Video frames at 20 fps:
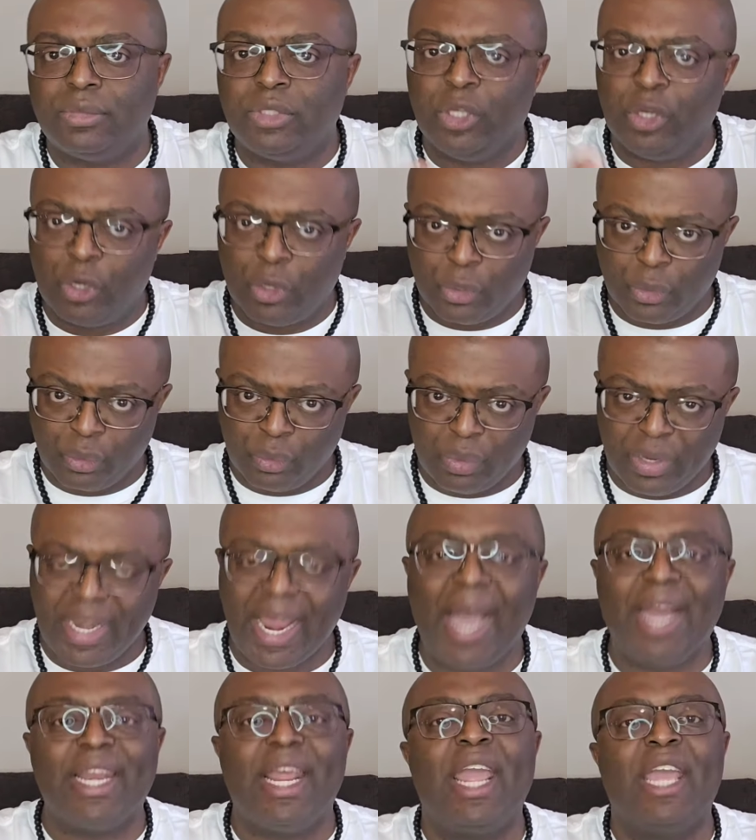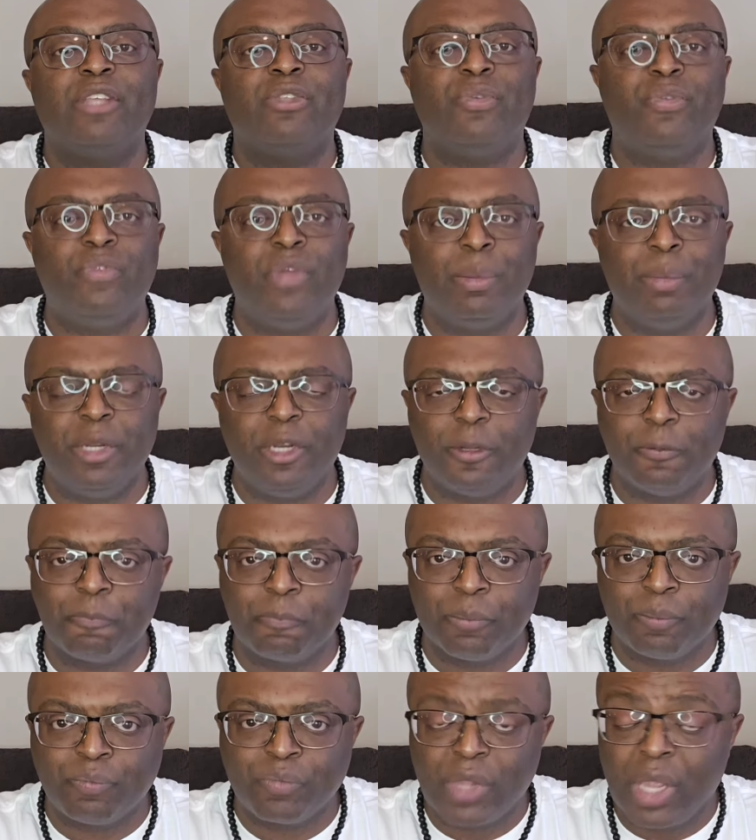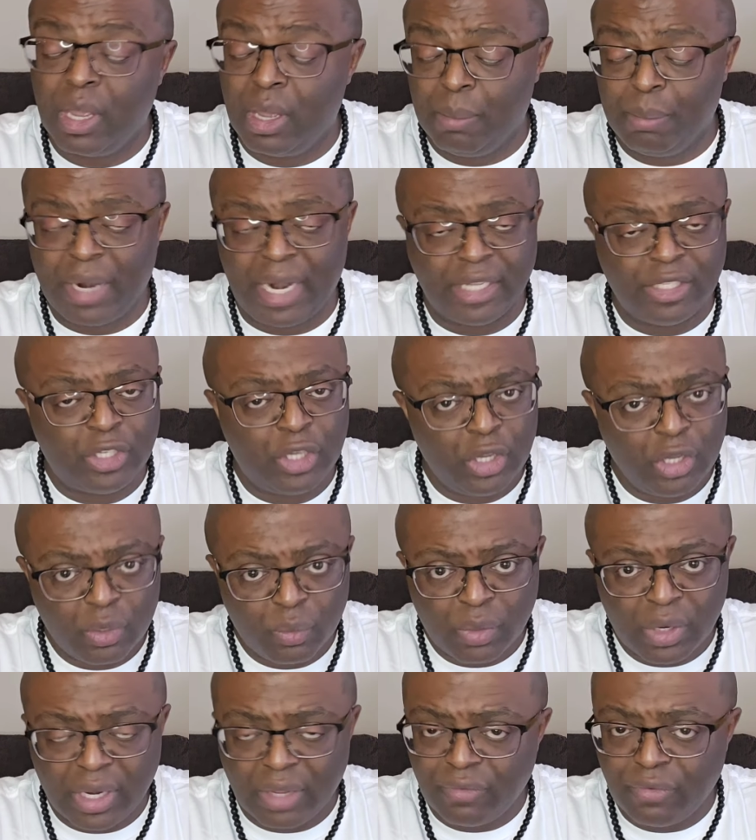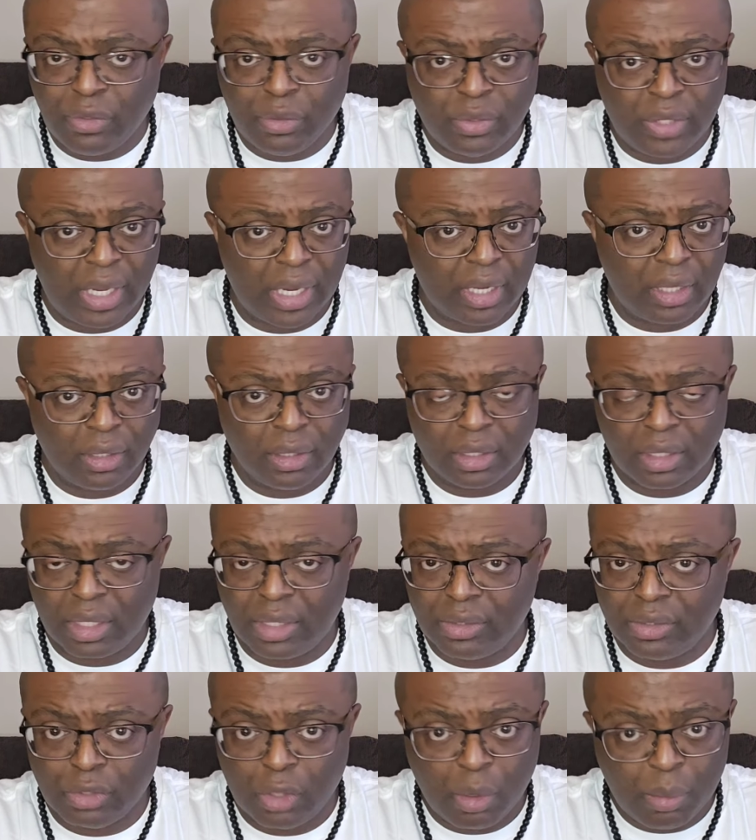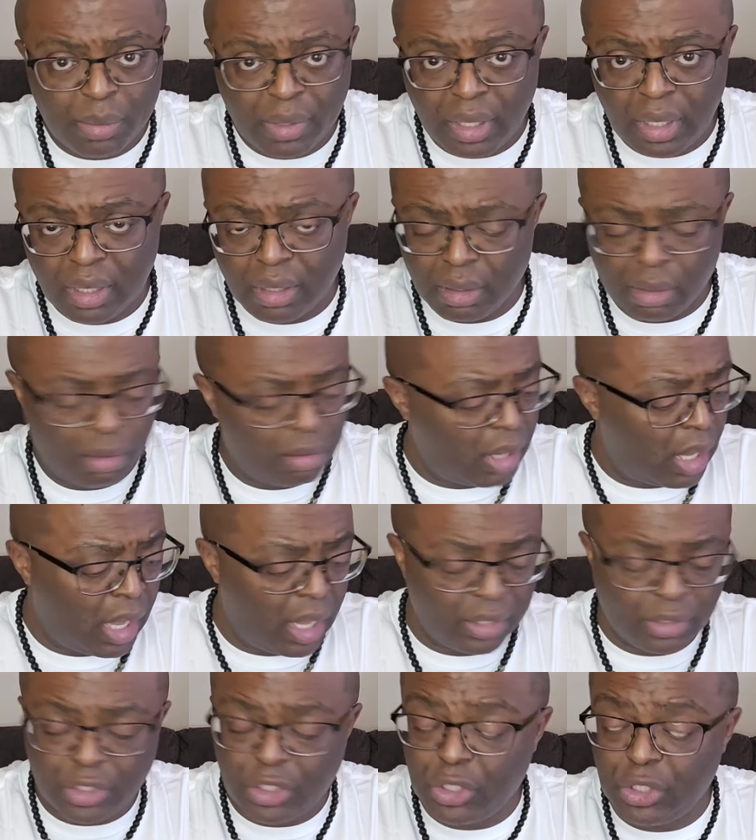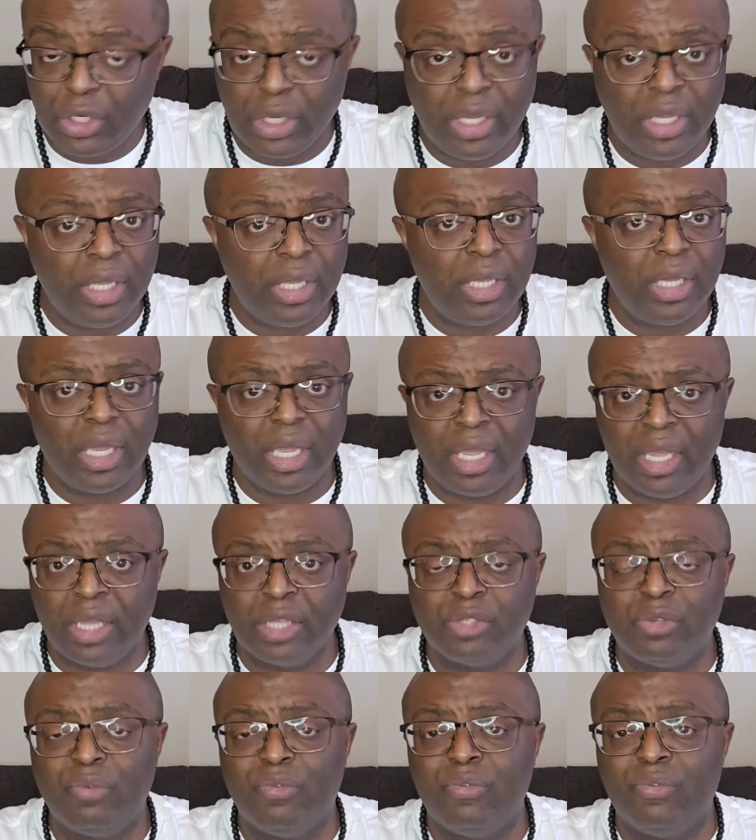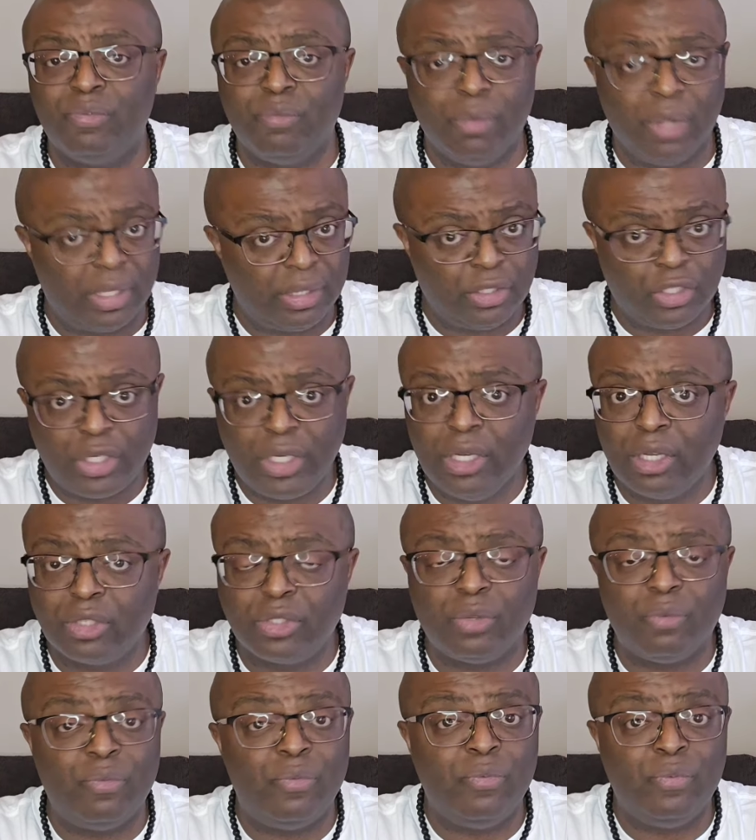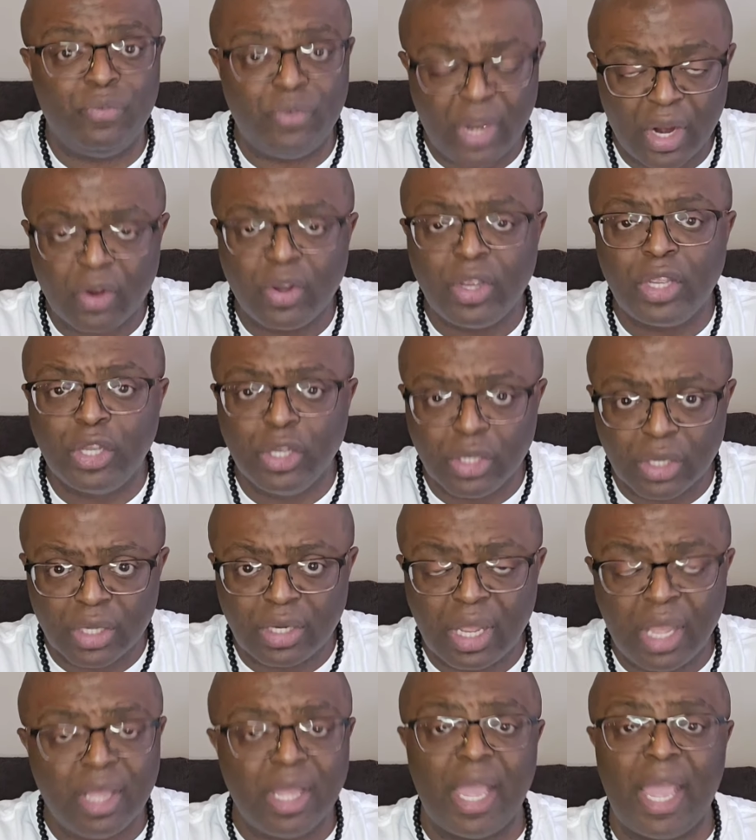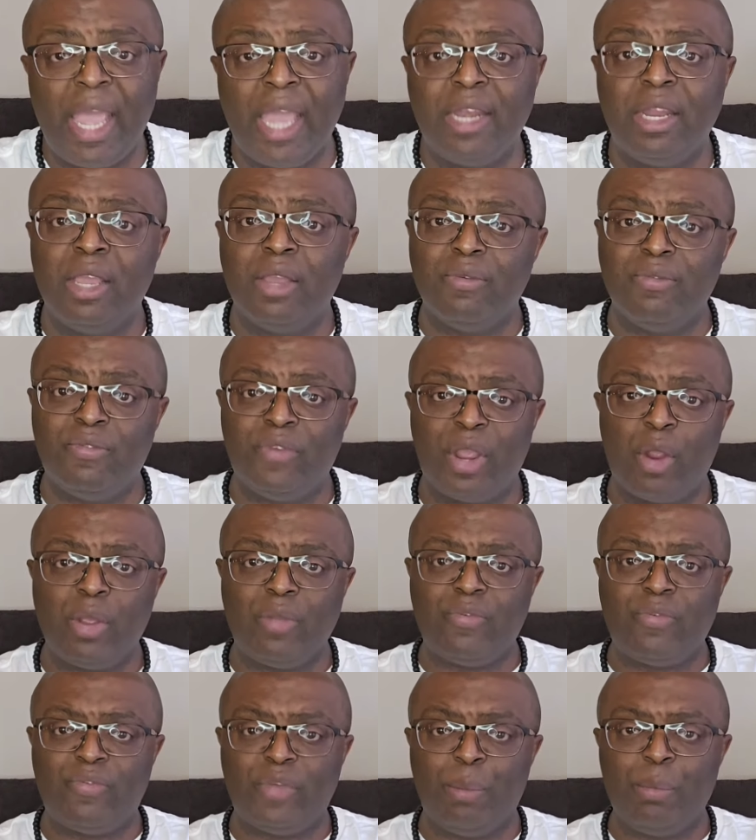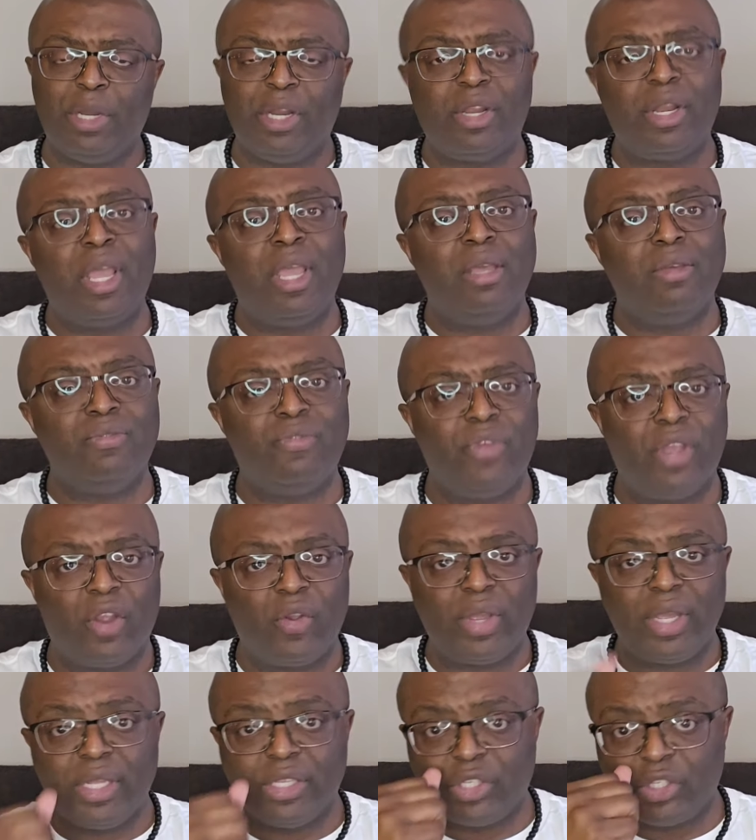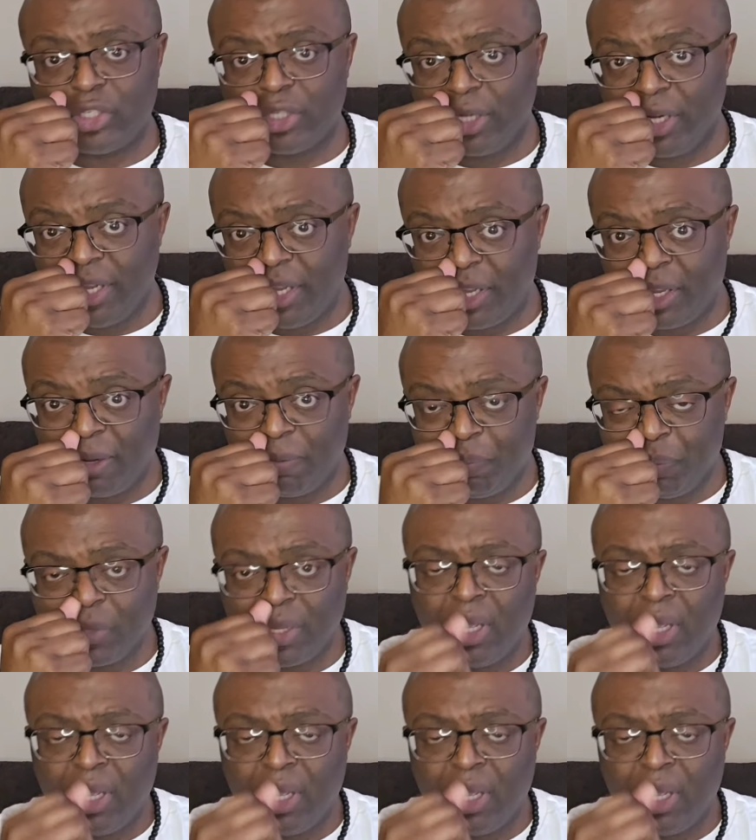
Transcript: you know, not as feminine. But I tell you what, if you take a look at Zobi, she looks very good and very feminine, very sleek.